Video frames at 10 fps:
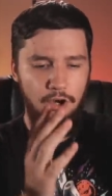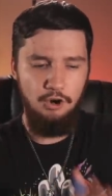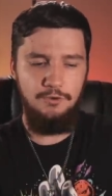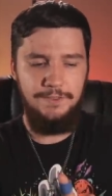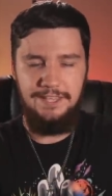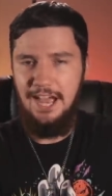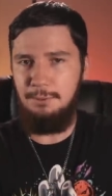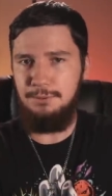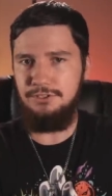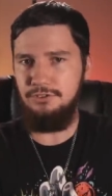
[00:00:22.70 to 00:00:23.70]
over the
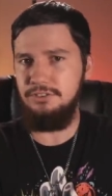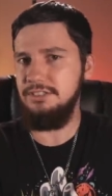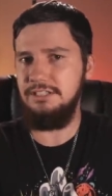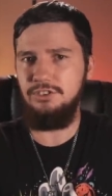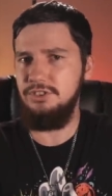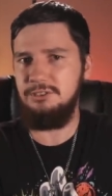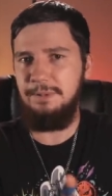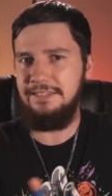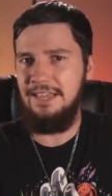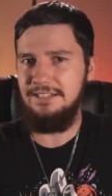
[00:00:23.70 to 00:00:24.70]
Apple users, and I don't
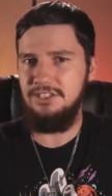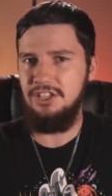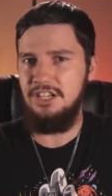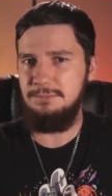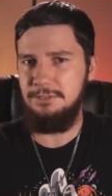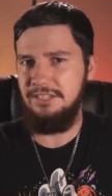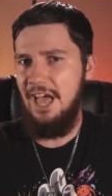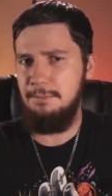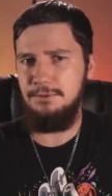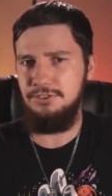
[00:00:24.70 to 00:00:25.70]
expect that to change because
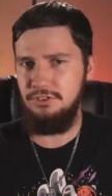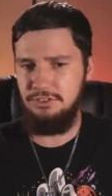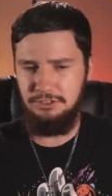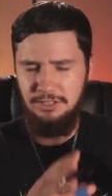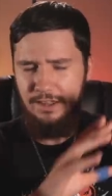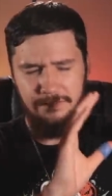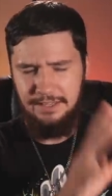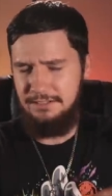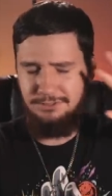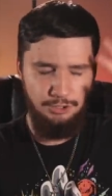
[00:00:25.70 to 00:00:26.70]
Apple users,
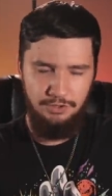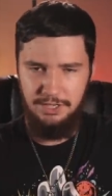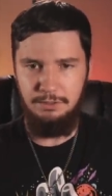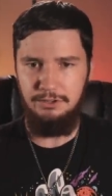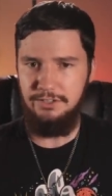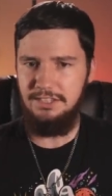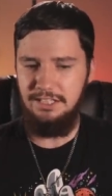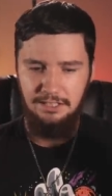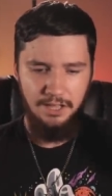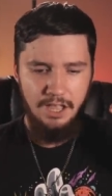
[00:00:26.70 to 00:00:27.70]
they do their own
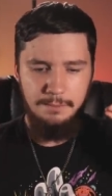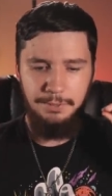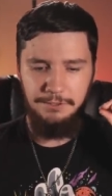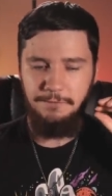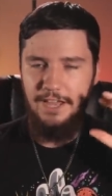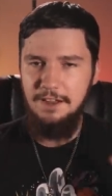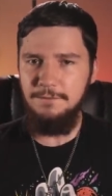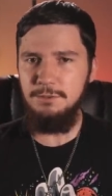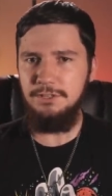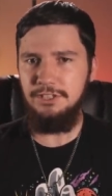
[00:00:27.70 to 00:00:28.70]
thing. But for
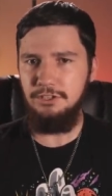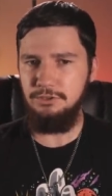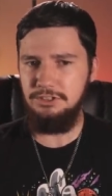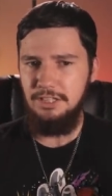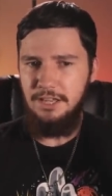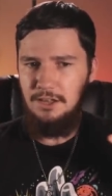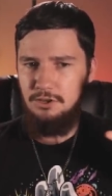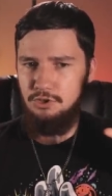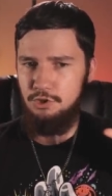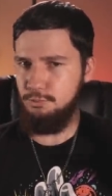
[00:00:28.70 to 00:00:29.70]
everyone else,
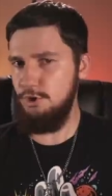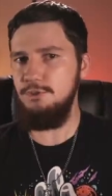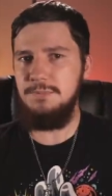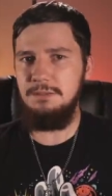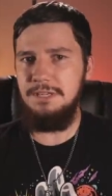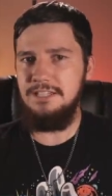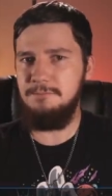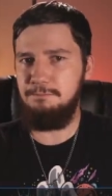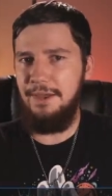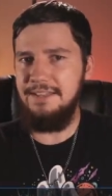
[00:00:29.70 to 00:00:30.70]
Chromium
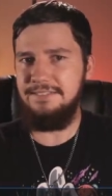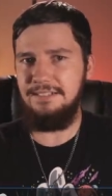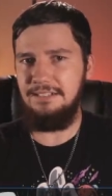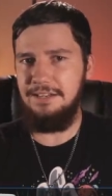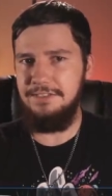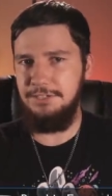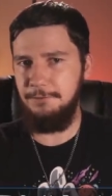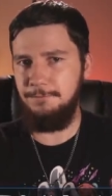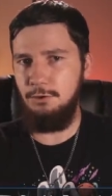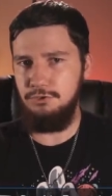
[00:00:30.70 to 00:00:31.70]
is basically the
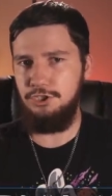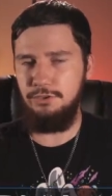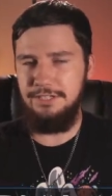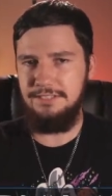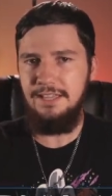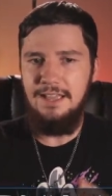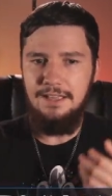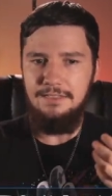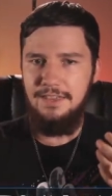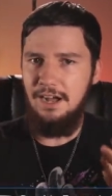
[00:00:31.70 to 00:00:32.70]
default choice.
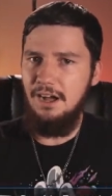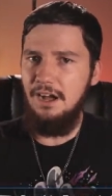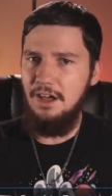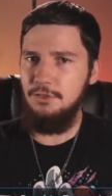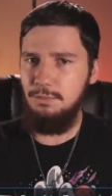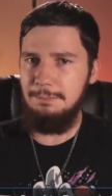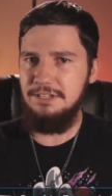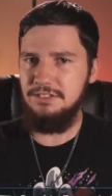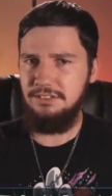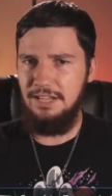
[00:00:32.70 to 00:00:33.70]
There are other web
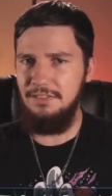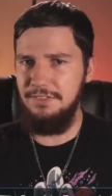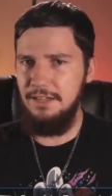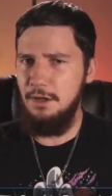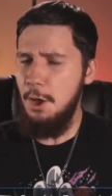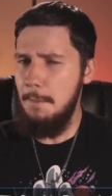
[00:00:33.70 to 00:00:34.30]
engines out there,